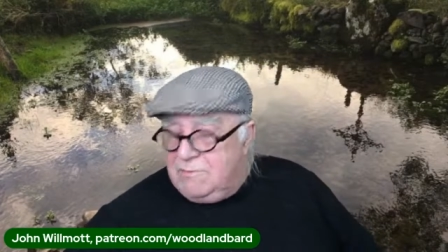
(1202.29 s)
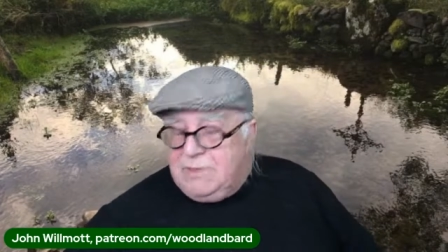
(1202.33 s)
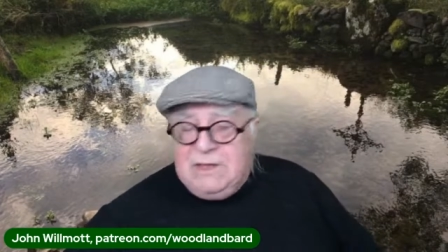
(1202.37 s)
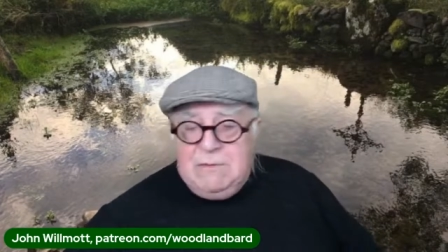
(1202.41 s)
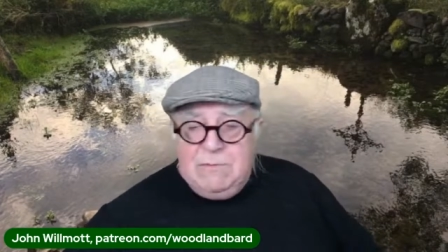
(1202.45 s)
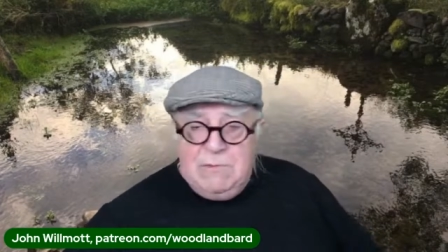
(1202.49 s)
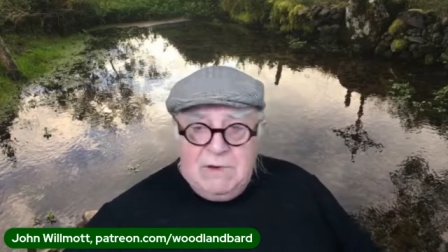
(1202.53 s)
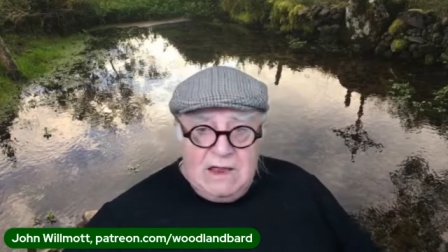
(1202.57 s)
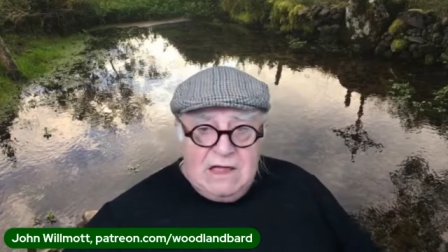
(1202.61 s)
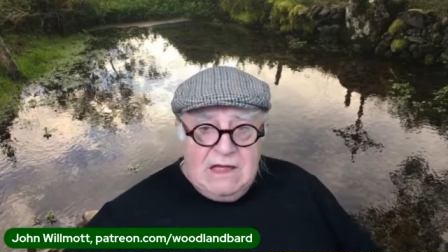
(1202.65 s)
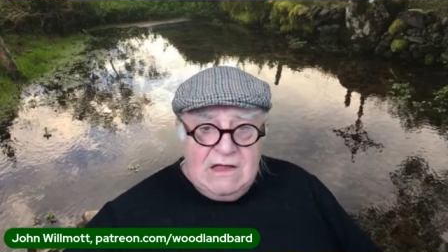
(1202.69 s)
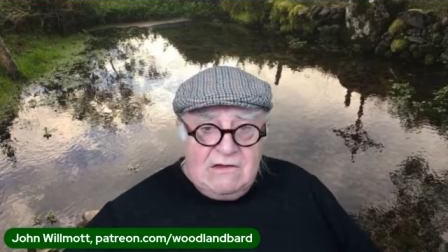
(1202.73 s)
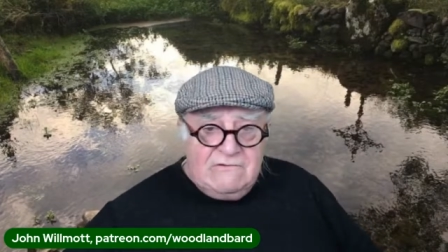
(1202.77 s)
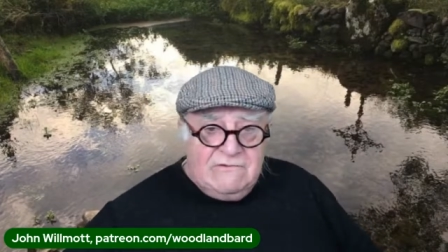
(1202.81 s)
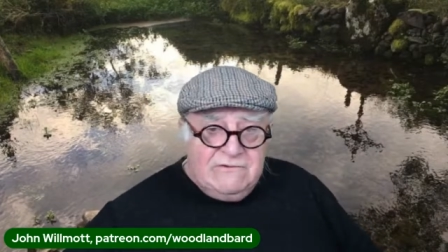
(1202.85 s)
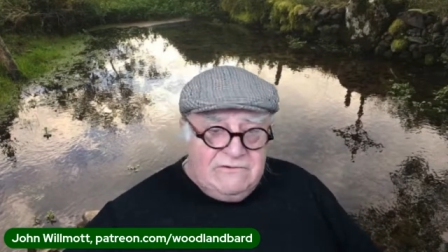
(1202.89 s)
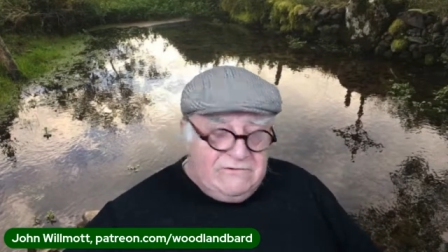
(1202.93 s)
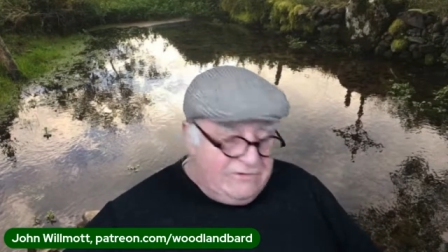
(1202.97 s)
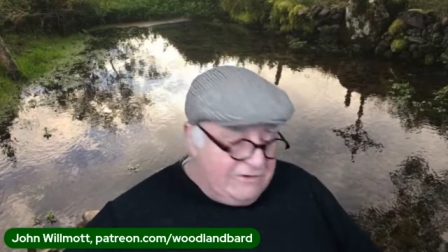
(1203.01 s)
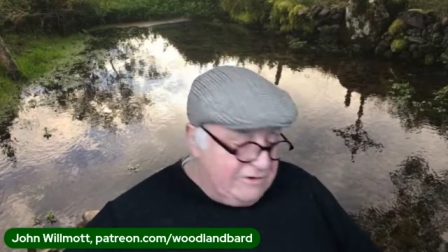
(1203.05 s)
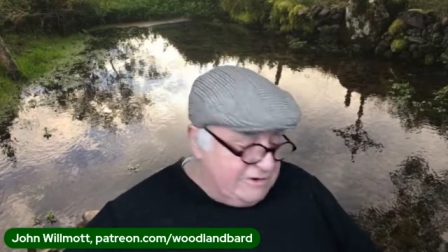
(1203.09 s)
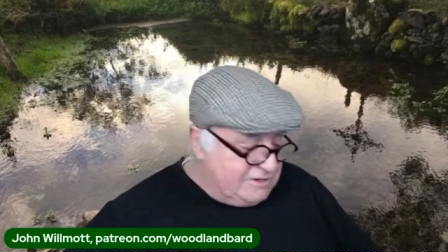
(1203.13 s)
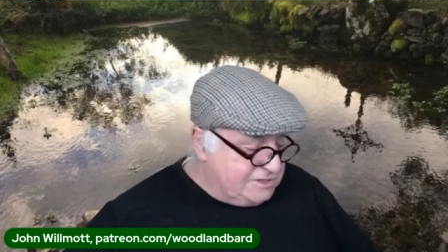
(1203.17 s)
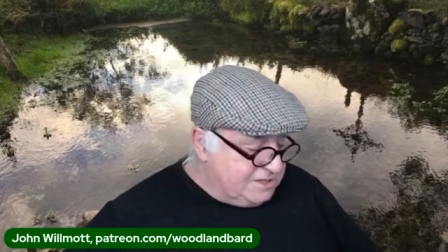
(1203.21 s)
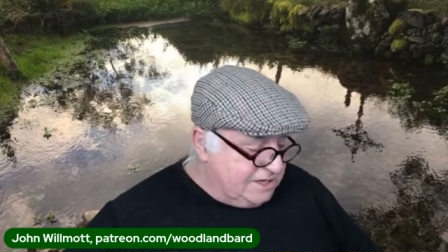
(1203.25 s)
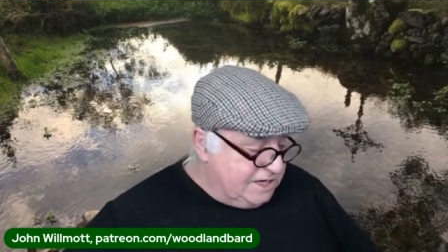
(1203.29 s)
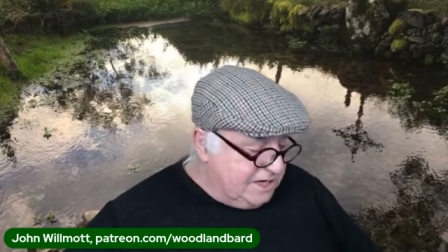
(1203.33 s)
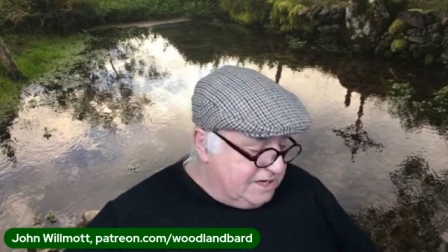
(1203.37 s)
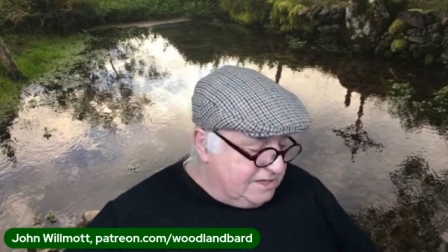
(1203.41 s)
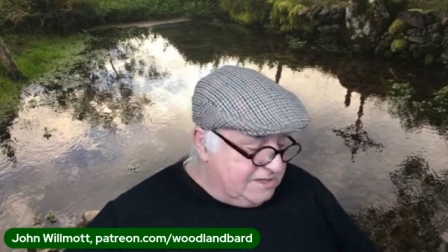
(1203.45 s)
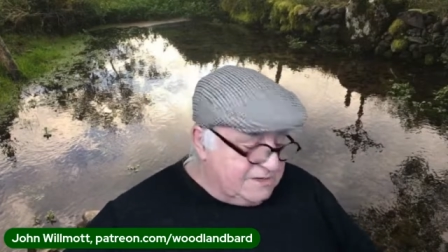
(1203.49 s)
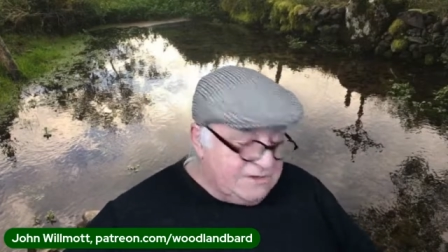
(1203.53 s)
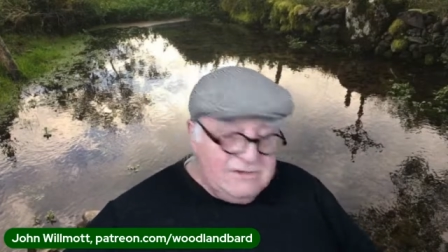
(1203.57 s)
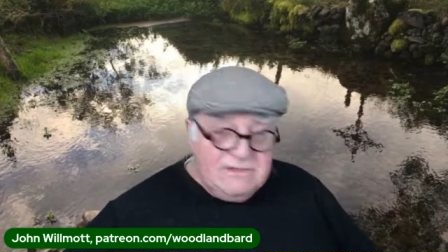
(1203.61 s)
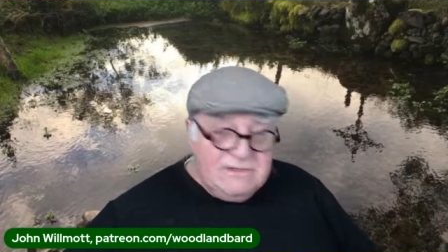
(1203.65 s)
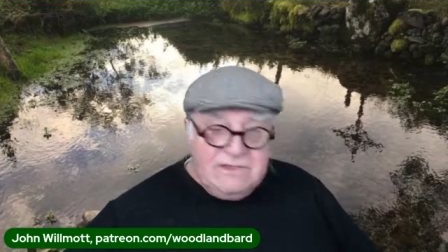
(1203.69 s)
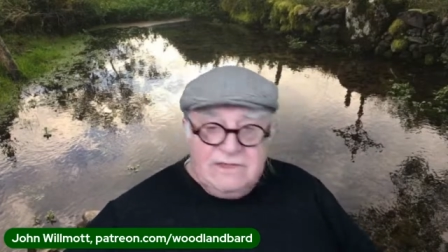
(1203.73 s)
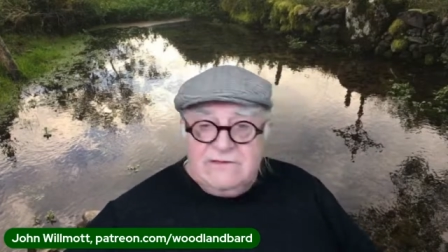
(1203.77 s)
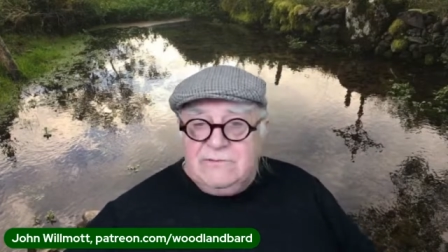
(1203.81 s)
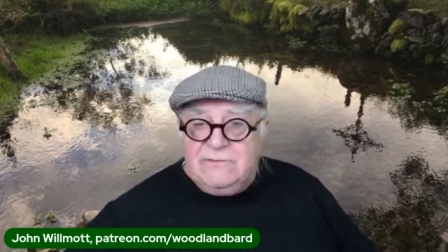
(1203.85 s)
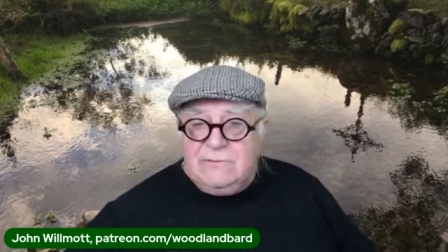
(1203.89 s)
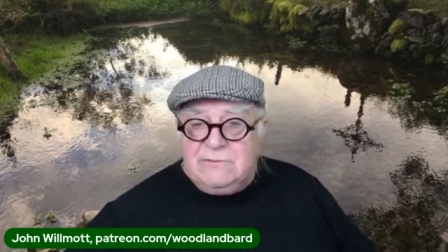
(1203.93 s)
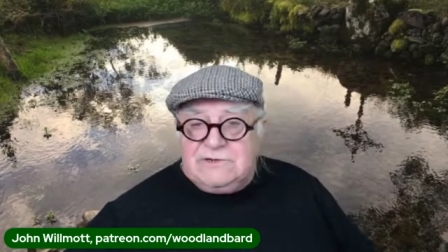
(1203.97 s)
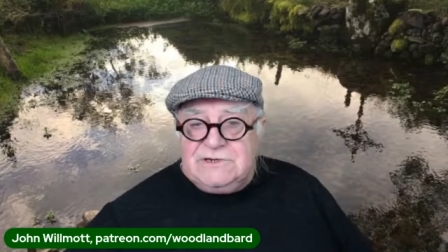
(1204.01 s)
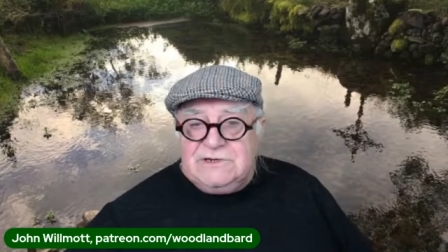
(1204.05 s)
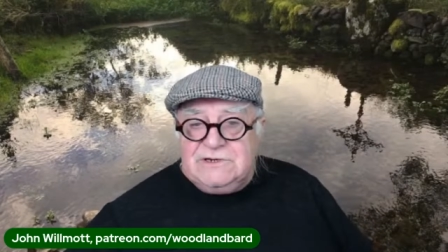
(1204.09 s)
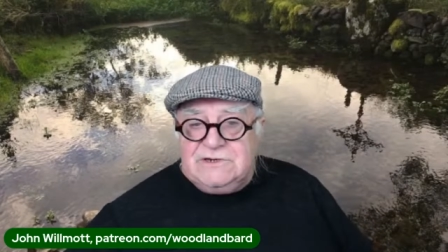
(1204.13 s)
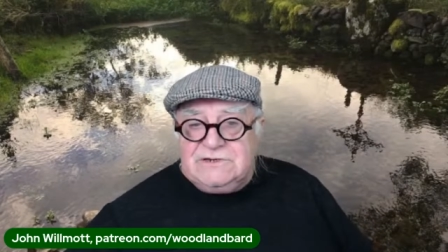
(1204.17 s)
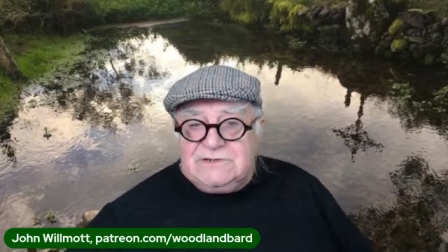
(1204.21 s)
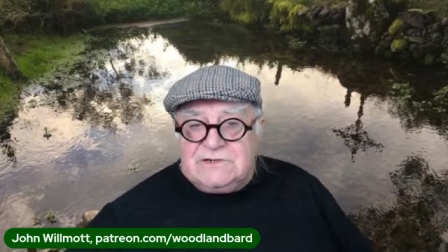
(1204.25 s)
people are researching into this,
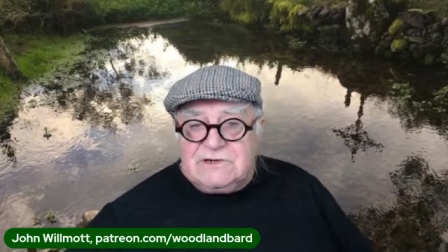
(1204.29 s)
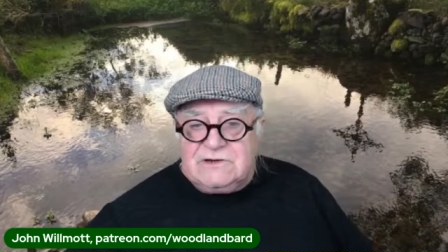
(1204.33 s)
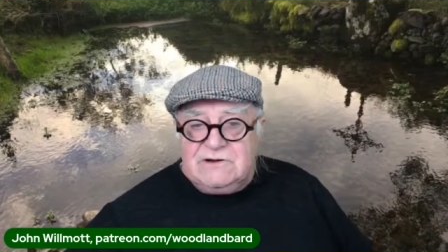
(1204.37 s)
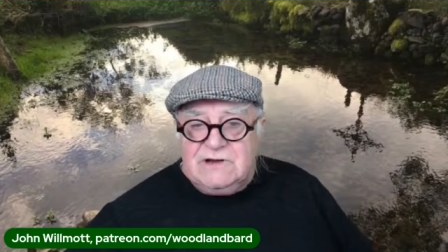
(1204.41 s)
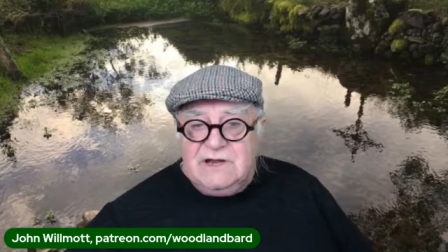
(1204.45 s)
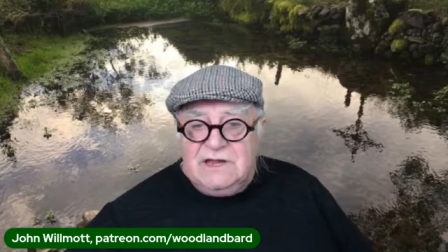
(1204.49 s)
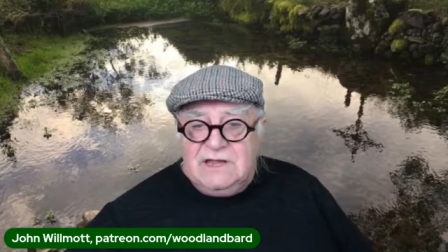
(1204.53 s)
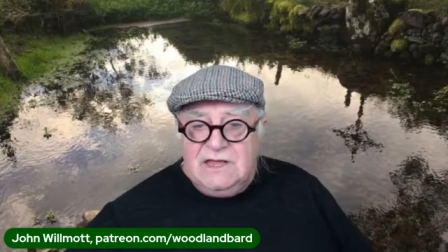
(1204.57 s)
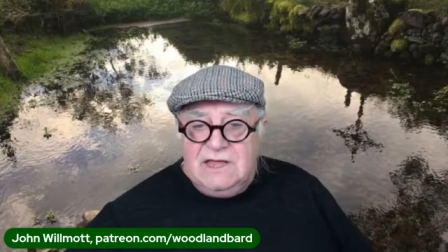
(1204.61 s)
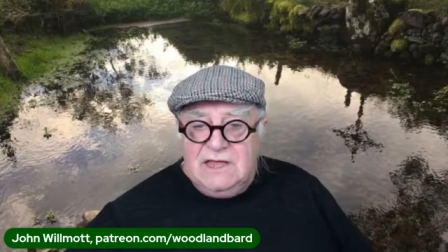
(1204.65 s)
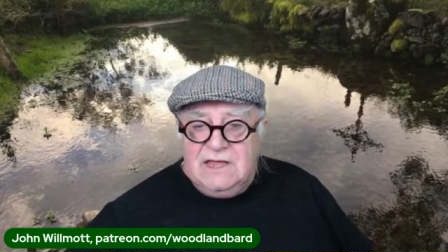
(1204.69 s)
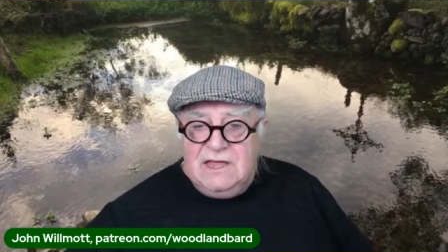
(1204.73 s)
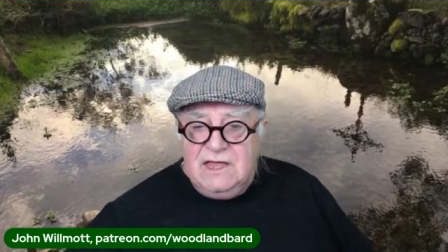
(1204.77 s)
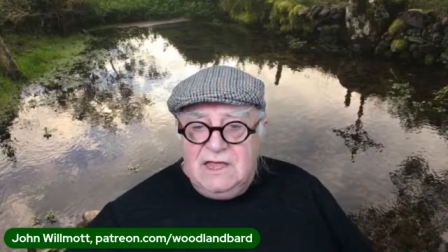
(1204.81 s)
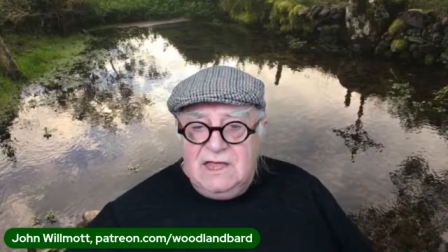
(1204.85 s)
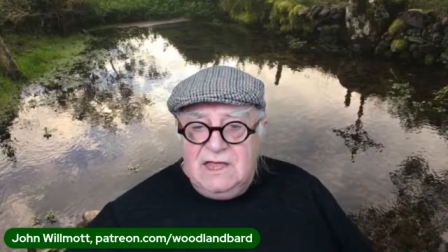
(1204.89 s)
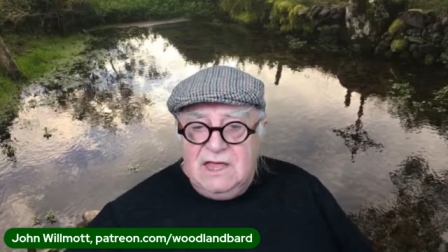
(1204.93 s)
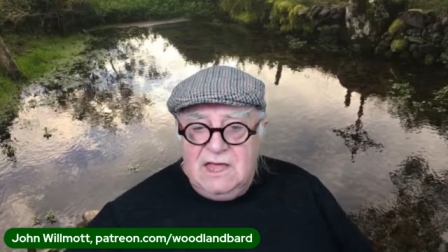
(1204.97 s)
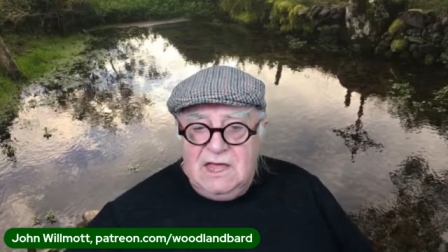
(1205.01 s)
which is great.